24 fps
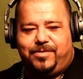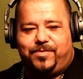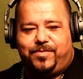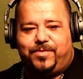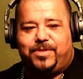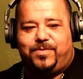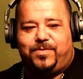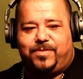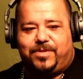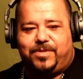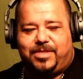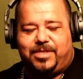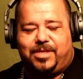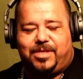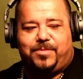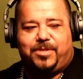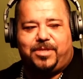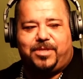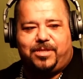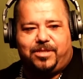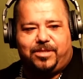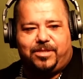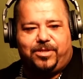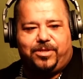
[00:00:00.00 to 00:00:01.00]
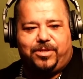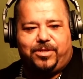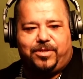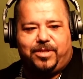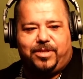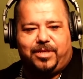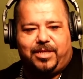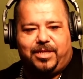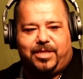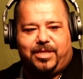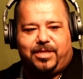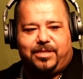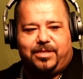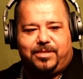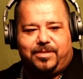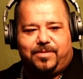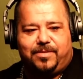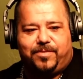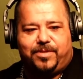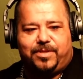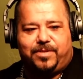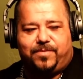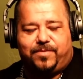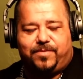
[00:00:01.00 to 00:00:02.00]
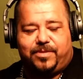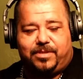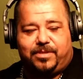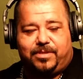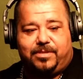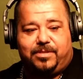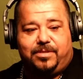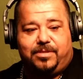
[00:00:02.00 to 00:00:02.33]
which was something to do at least, which was